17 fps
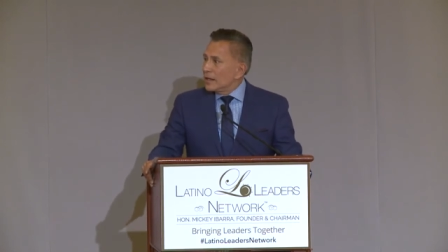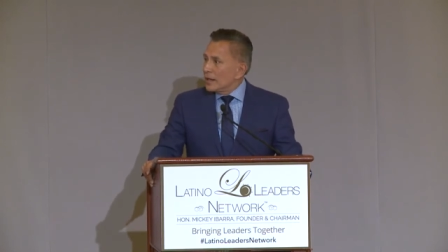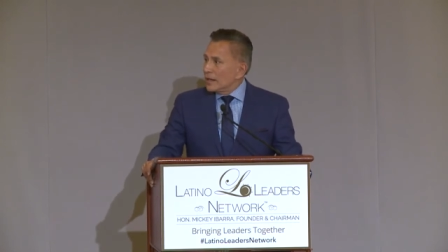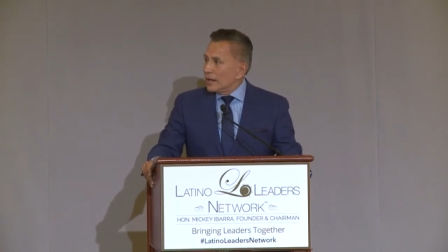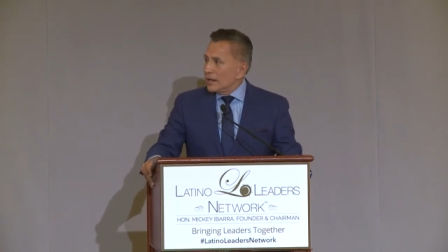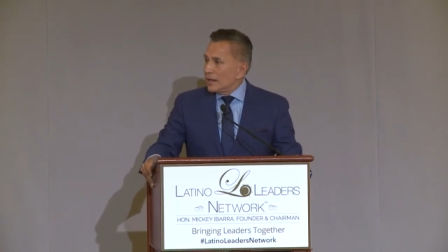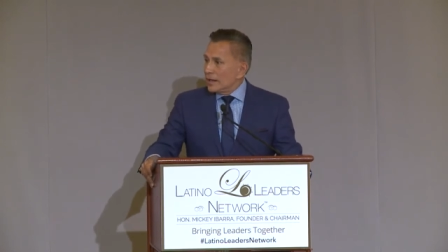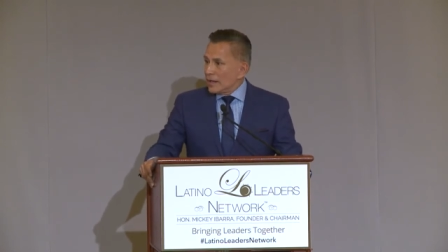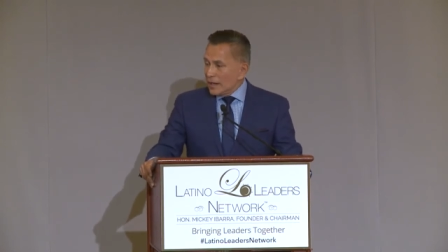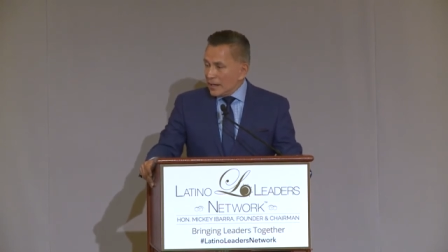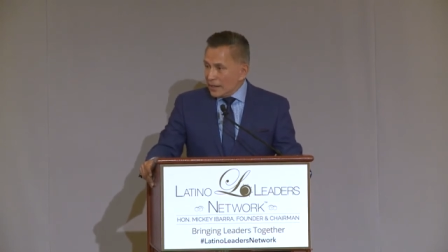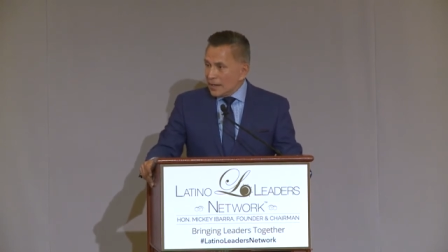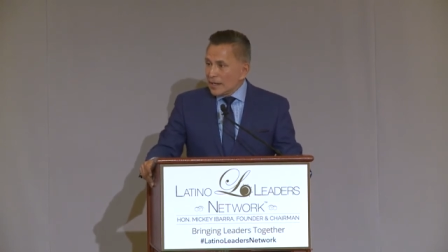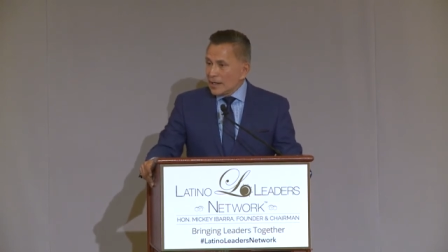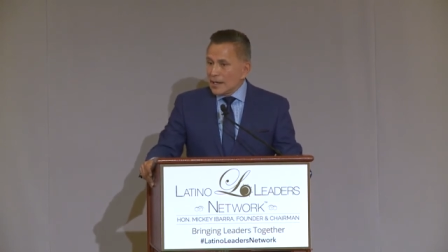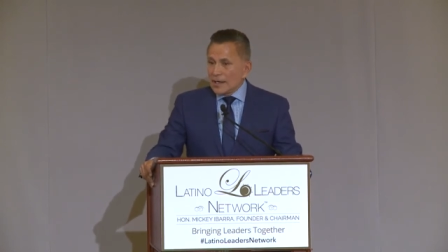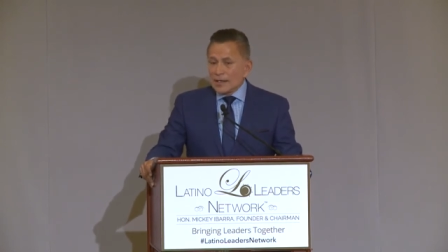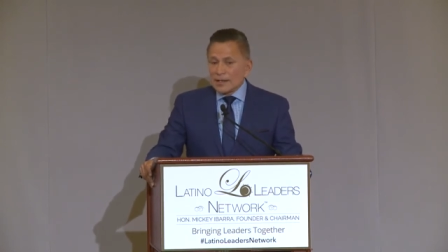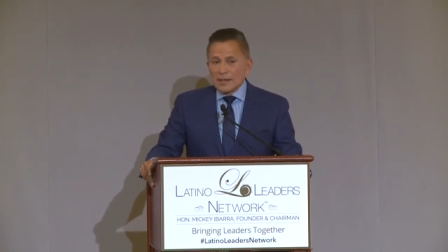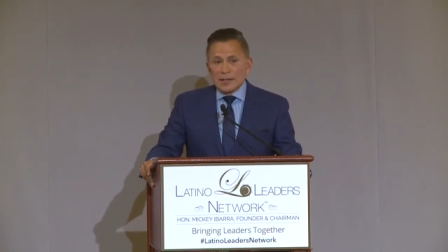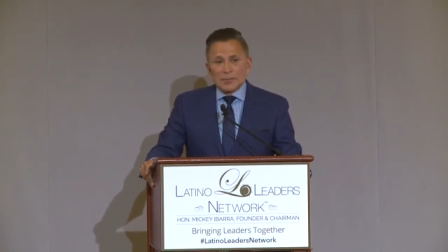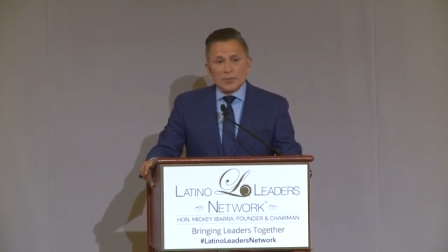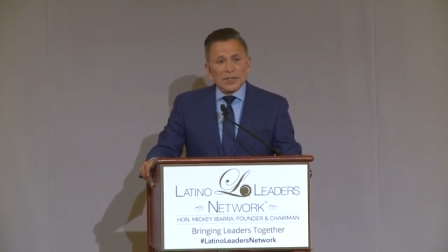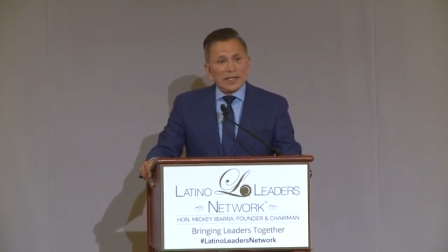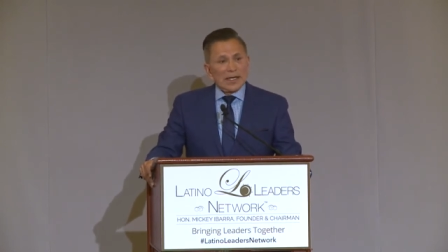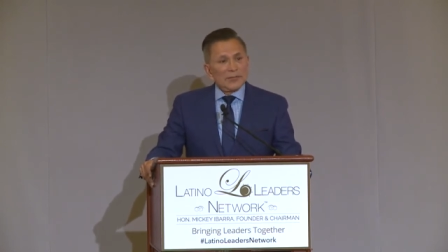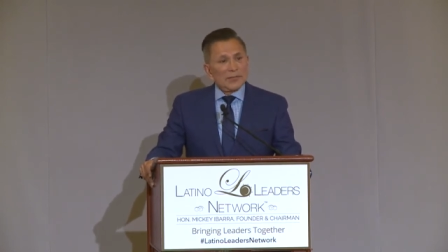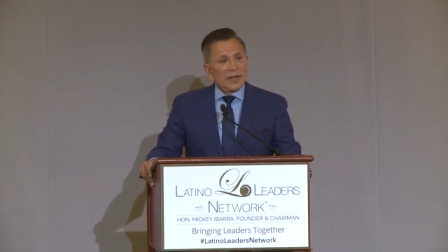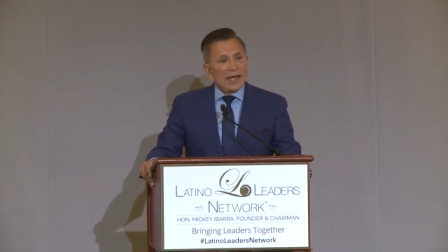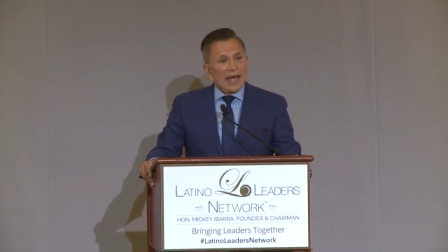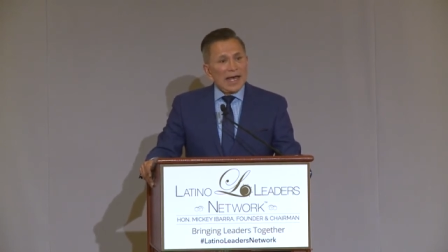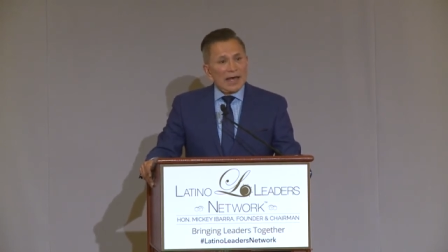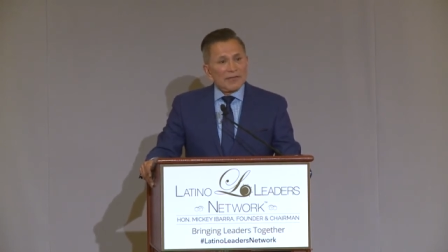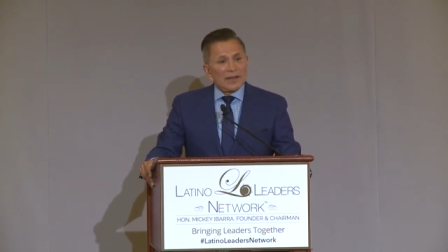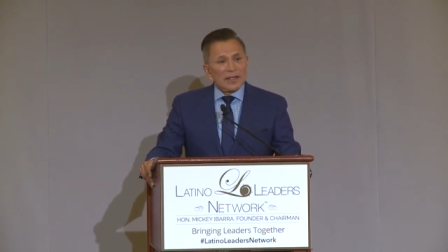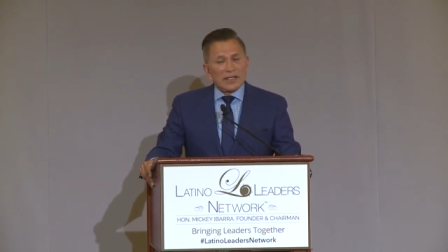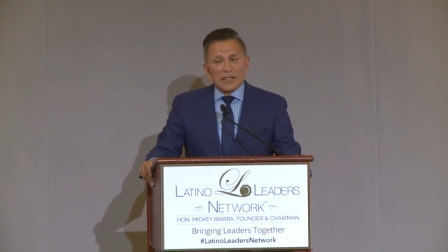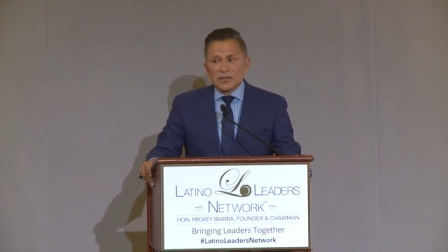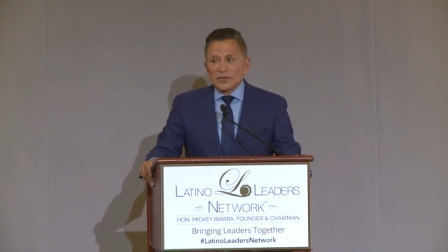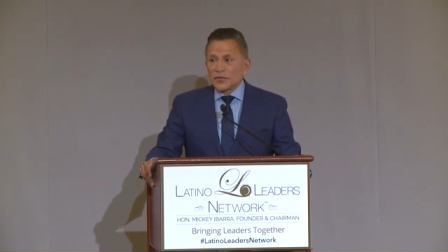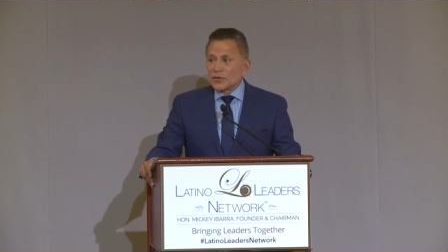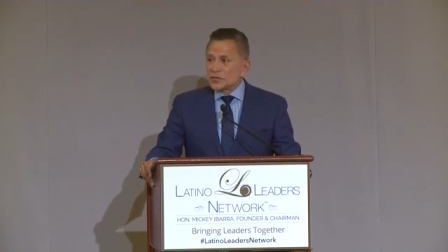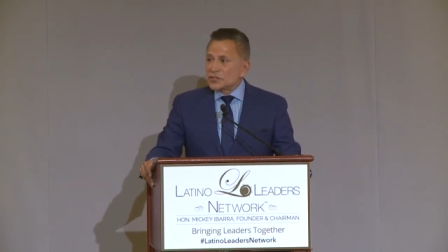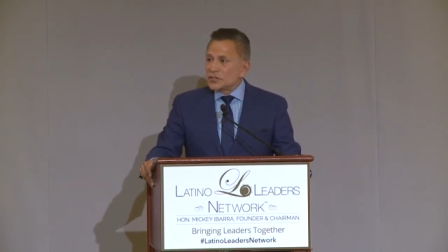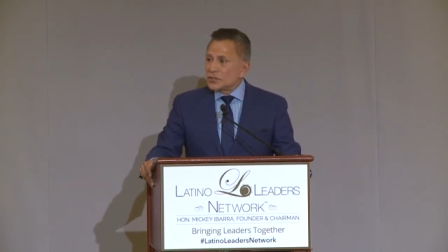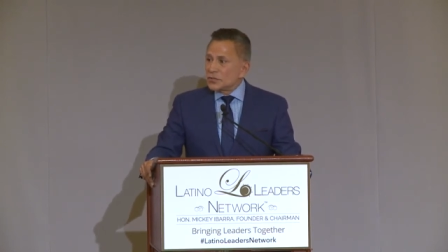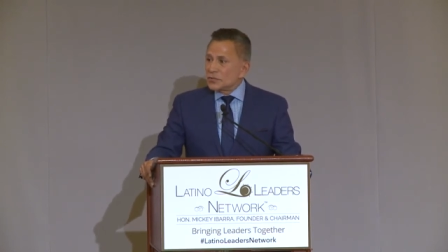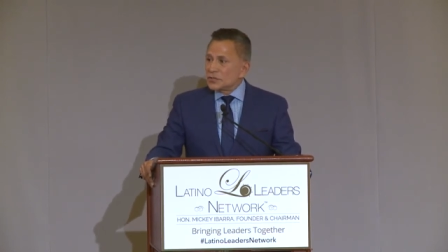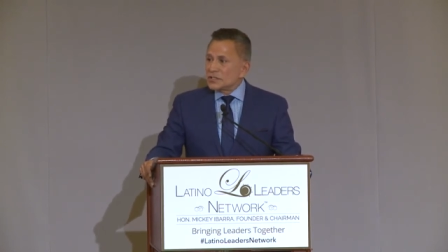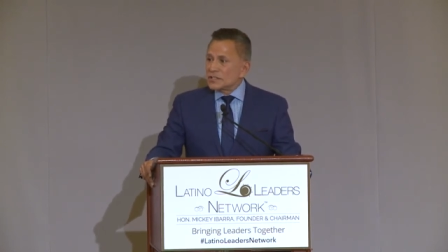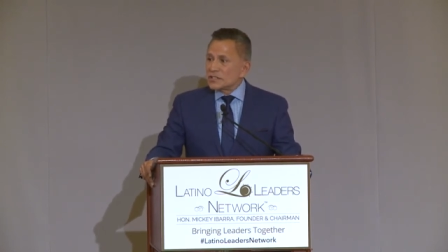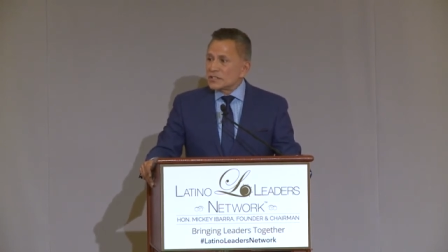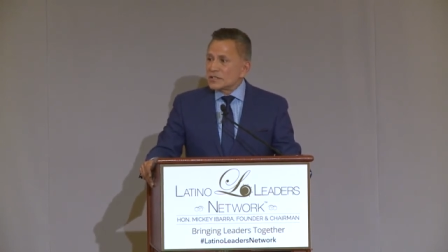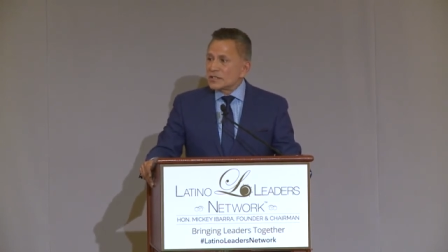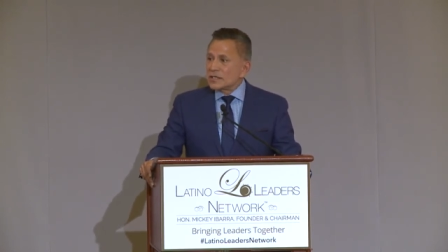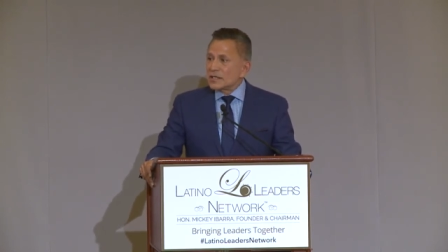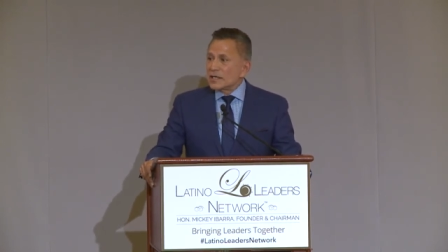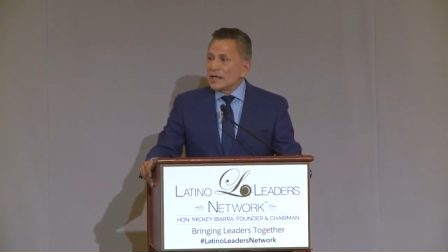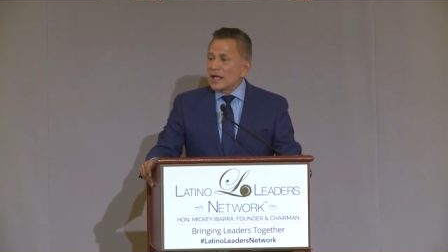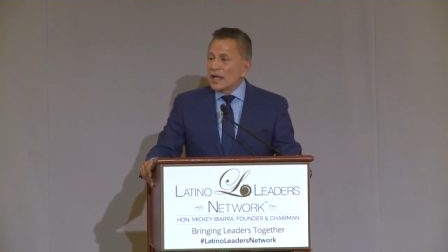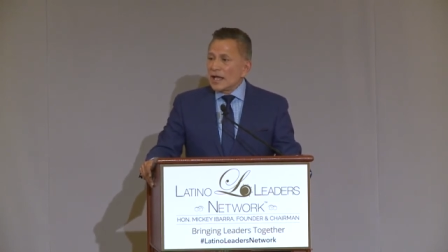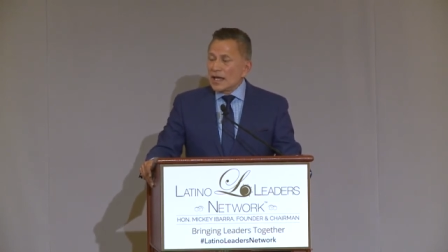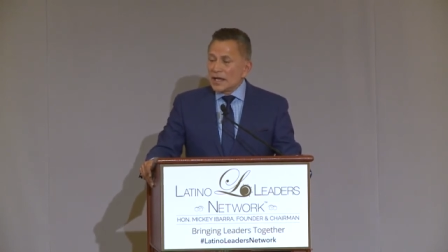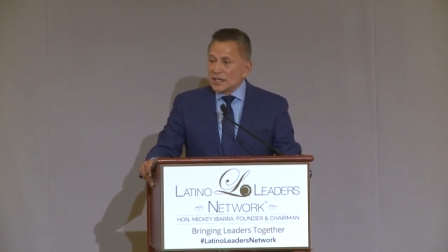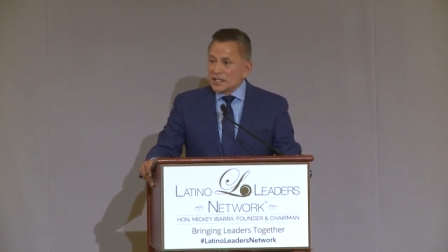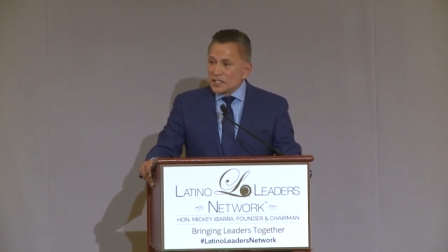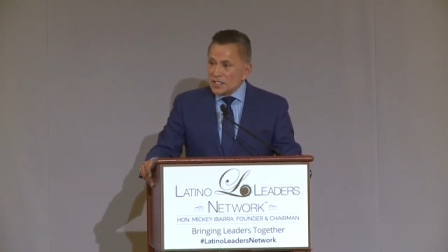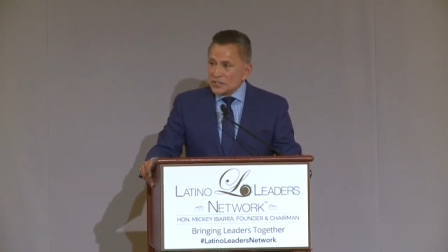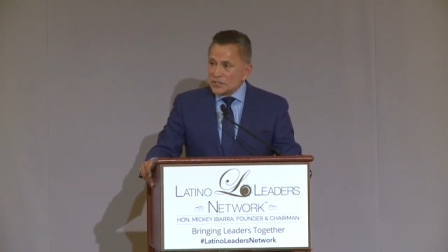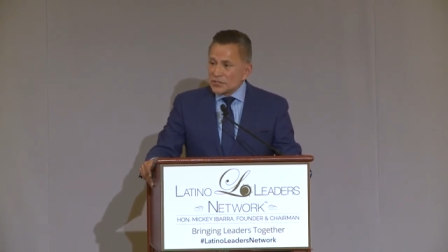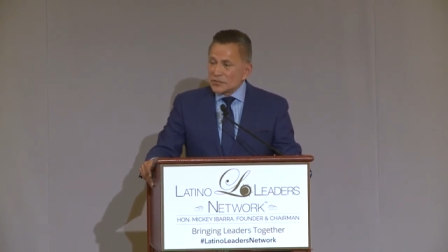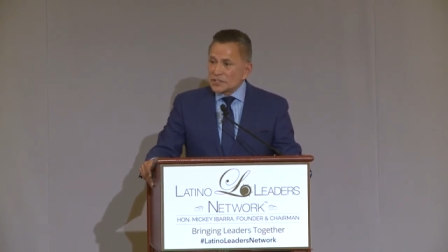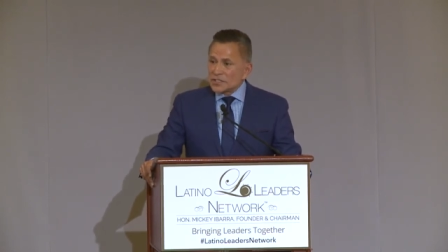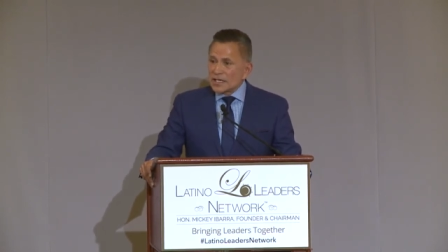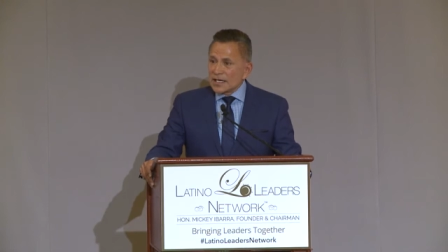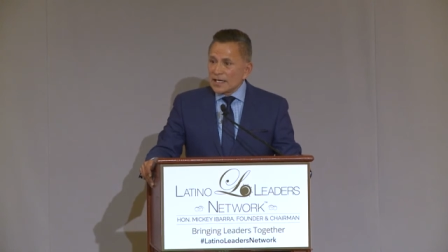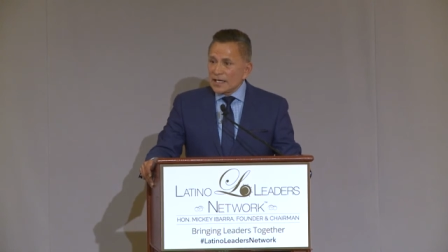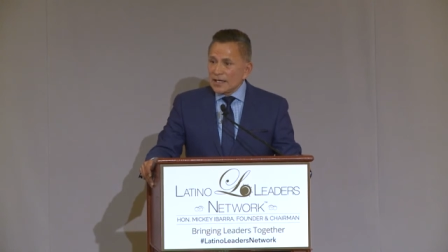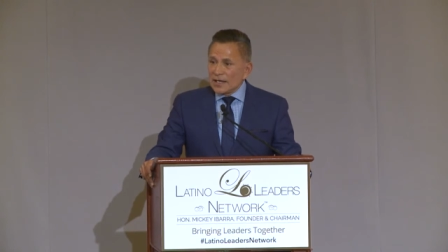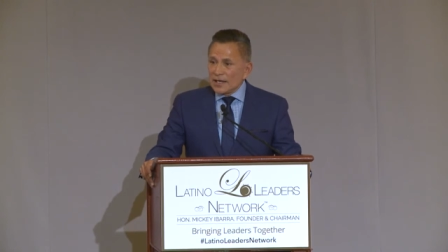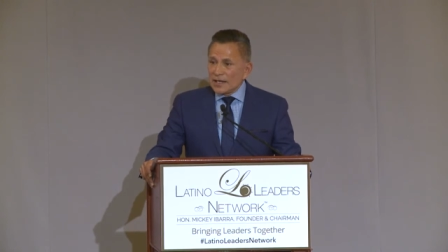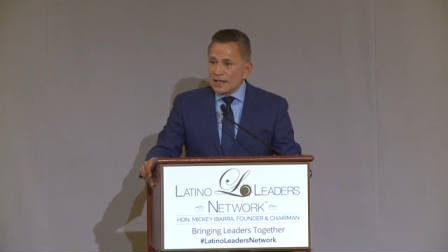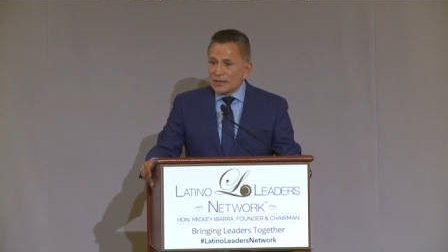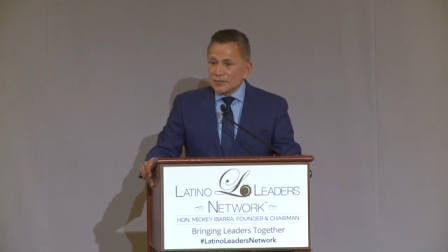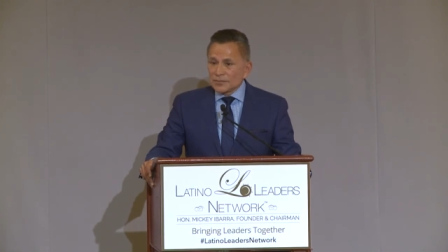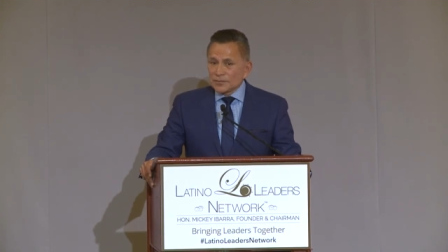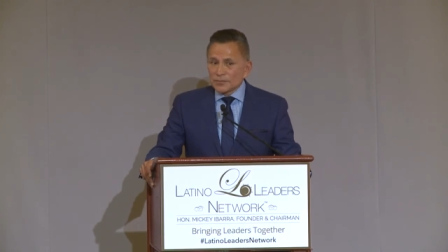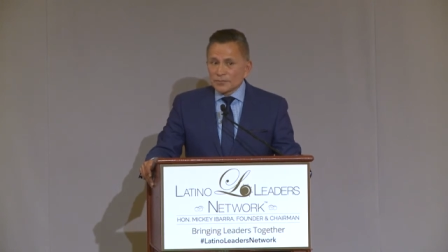uh, NEA and became an advocate for students and teachers again.